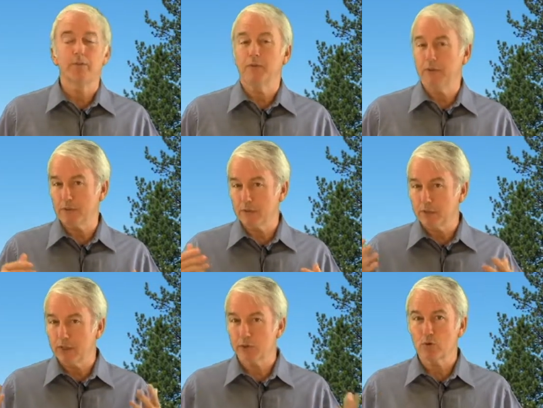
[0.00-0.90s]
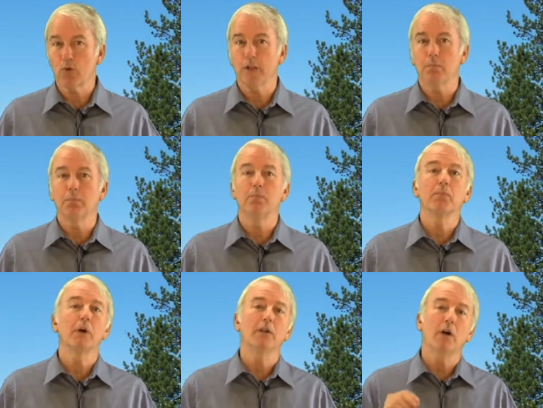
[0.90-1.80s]
This is an extreme,
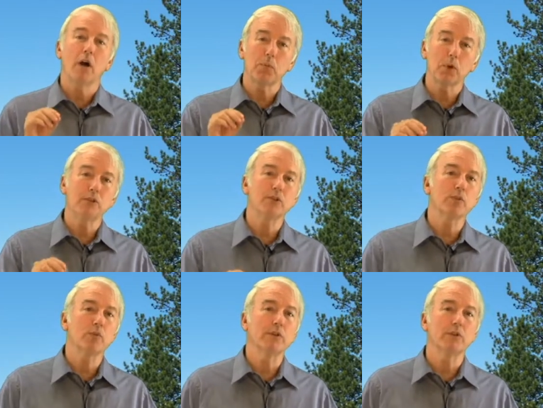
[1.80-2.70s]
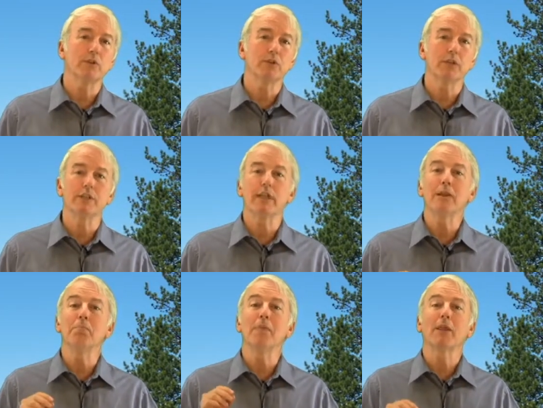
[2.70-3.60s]
but operations research is a
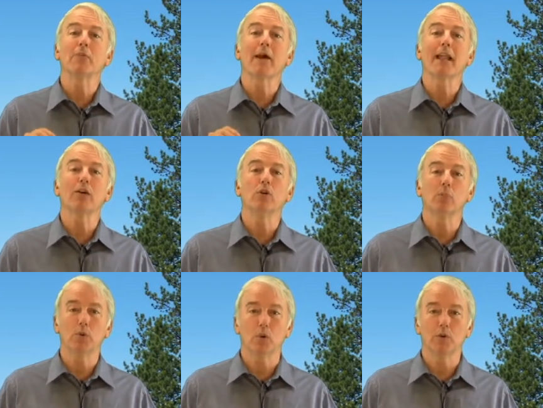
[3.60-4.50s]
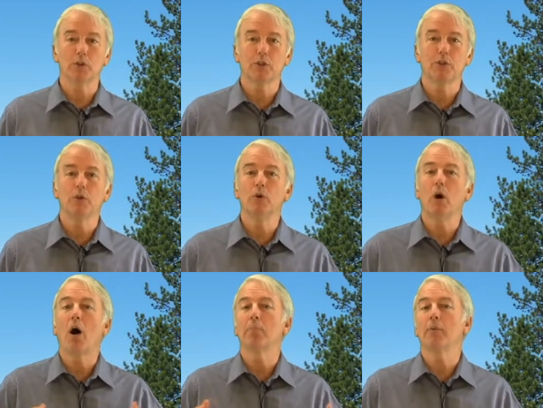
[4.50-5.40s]
mathematical approach to
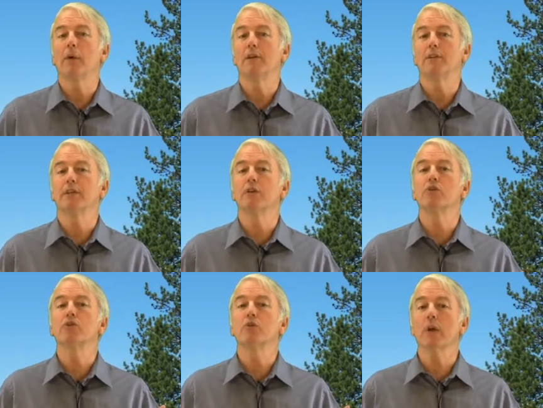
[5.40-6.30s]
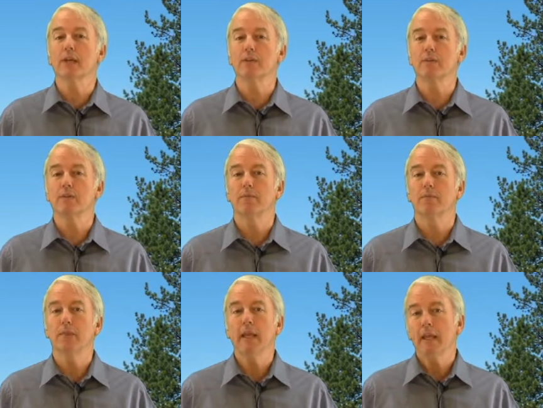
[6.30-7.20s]
optimizing constraints.
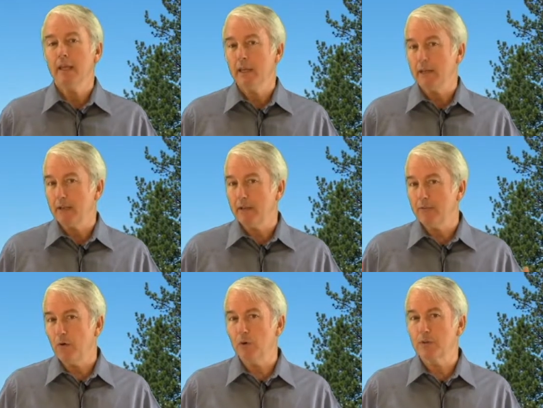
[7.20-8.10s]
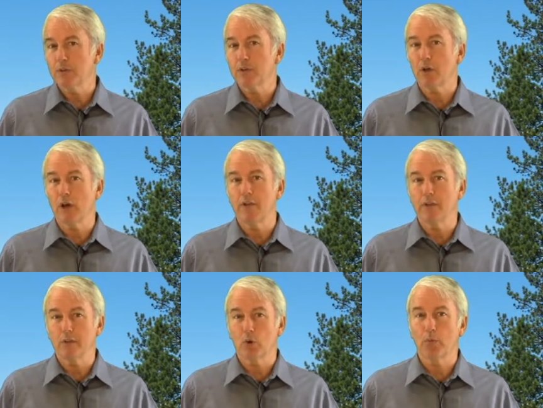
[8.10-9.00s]
It focuses on
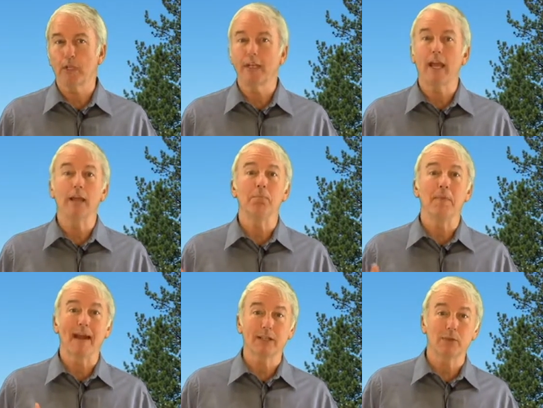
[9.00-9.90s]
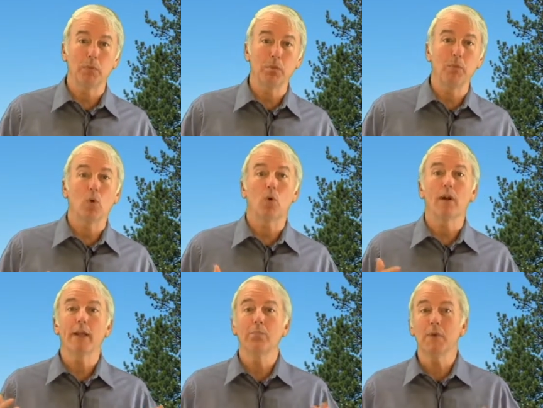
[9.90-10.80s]
determining a maximum or
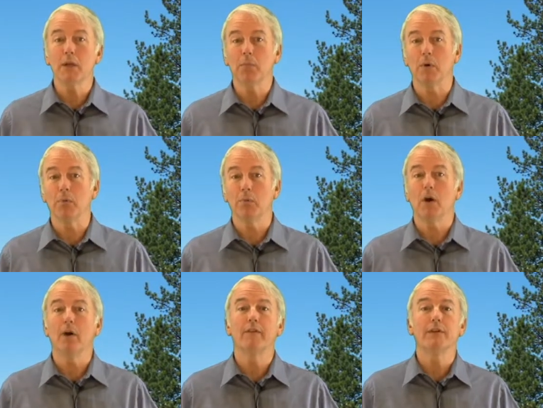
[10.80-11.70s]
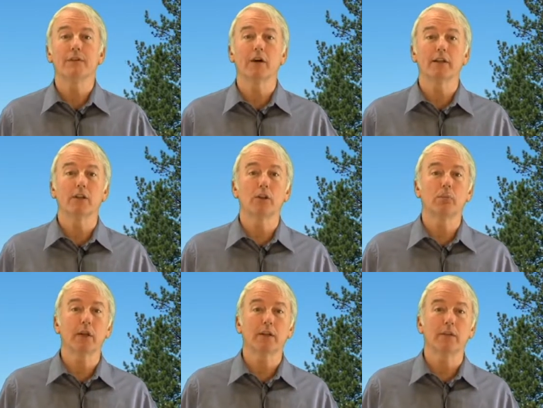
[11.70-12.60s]
a minimum of a selected
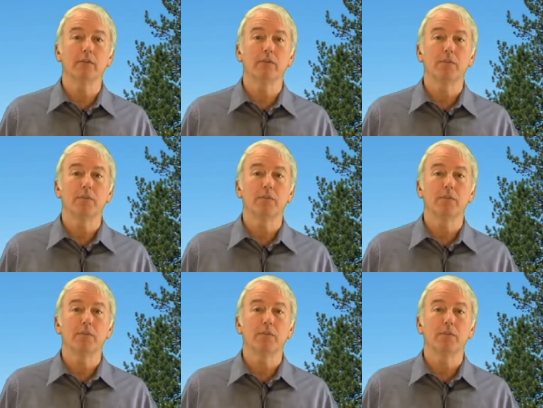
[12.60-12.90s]
objective.